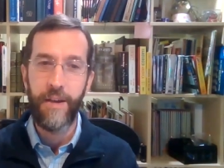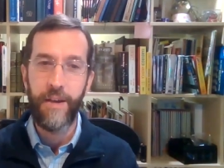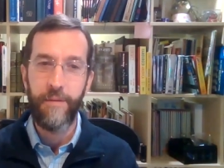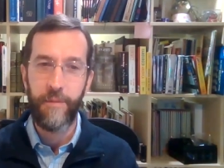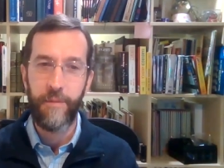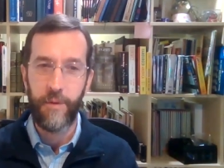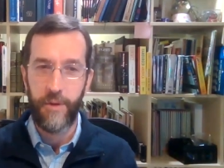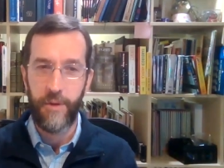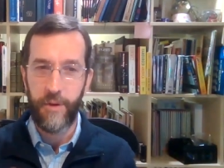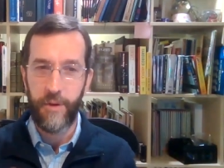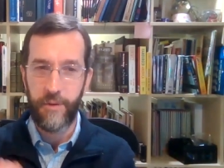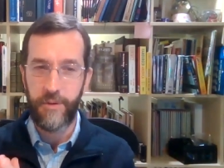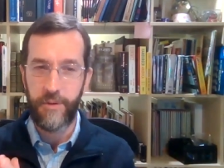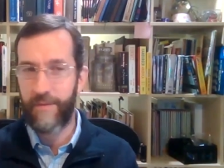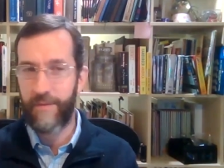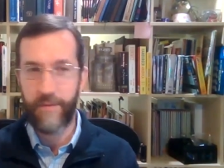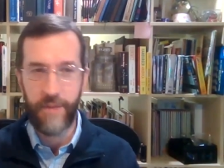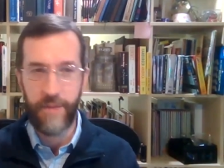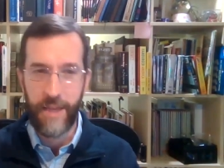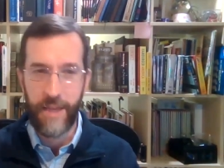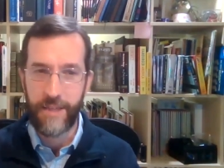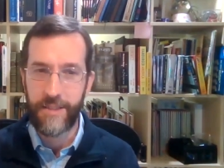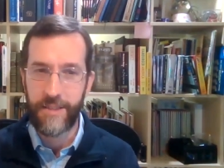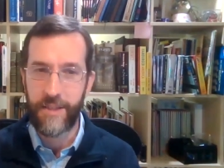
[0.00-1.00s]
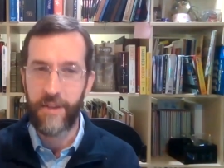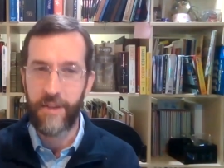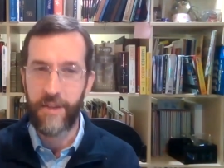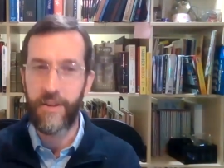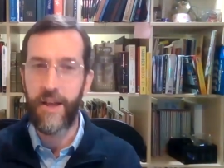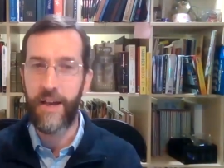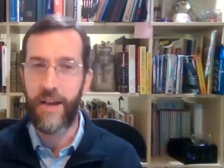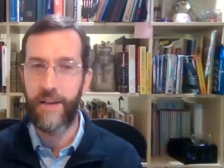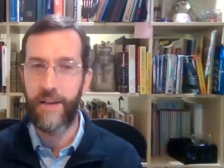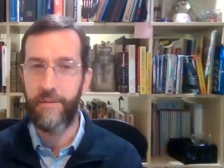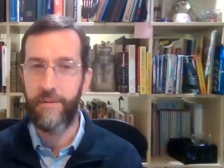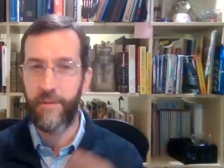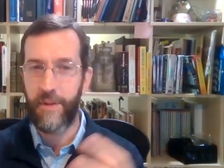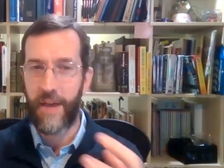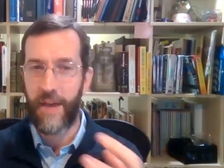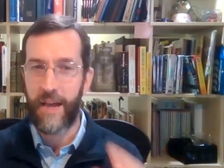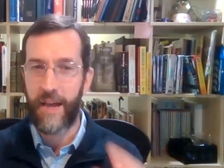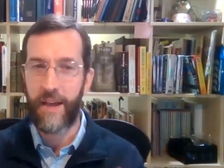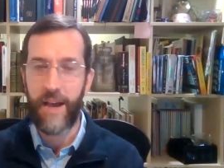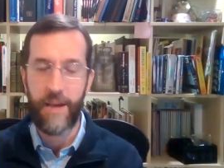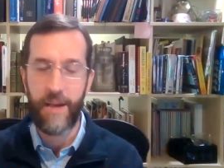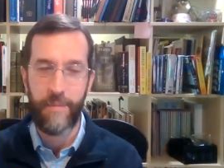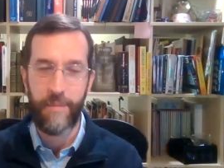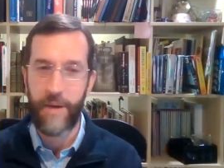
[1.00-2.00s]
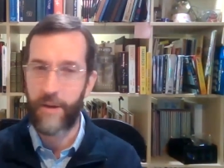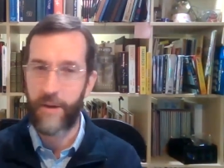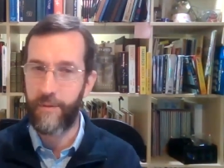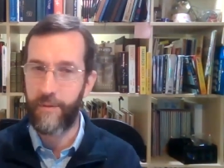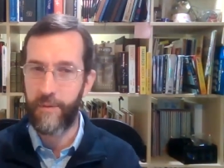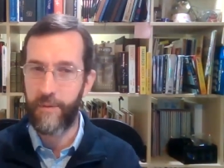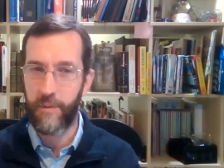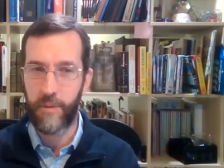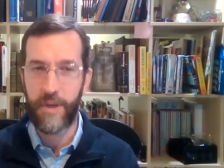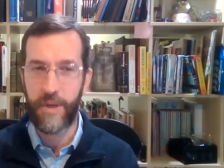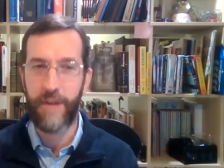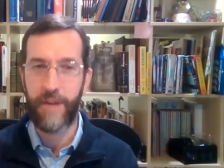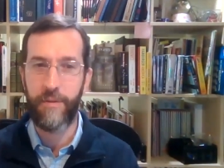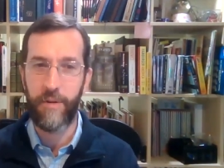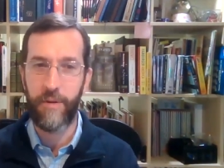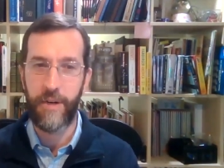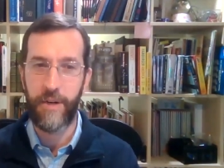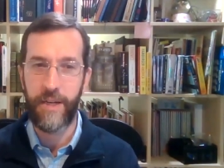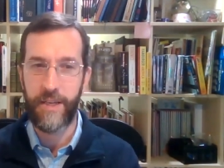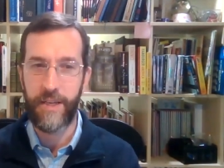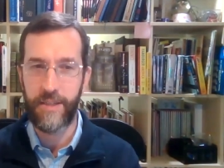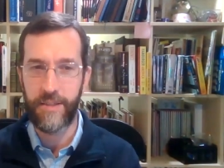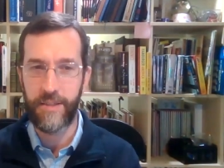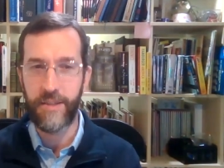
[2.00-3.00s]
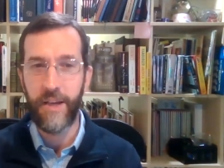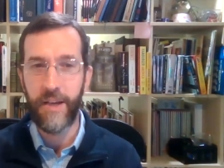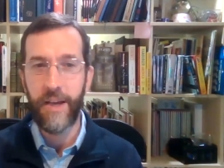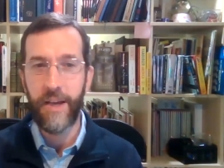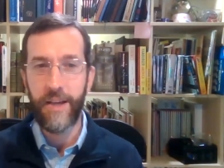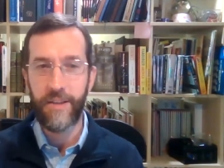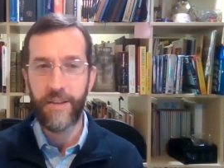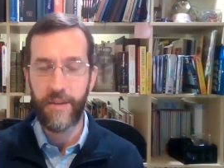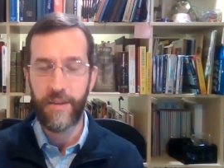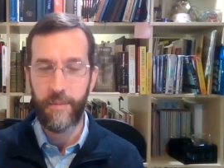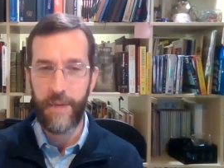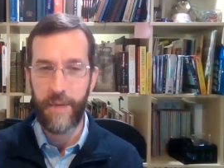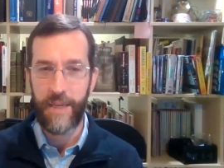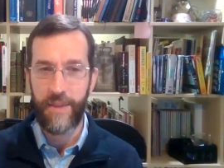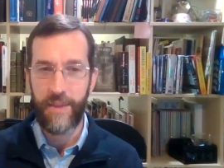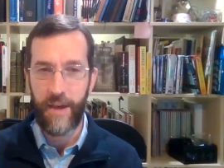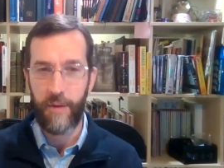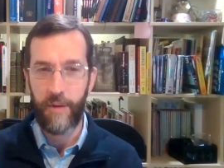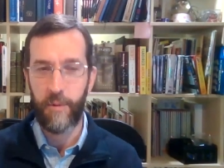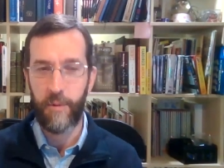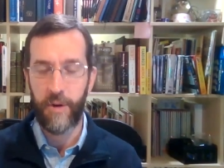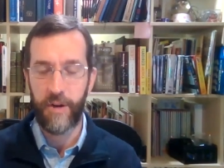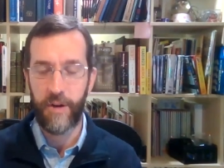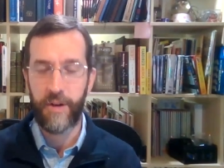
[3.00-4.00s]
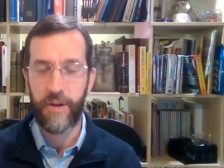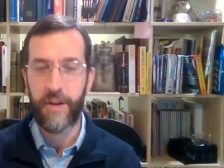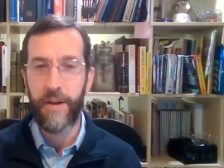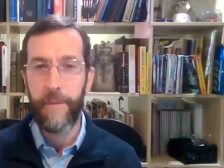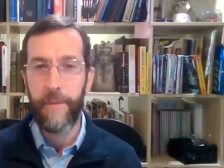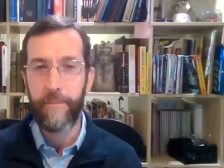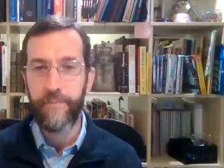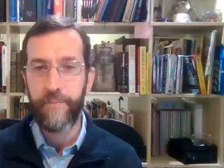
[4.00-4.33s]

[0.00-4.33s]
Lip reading: for that cell line, for that compound, for whatever it is, to make that work.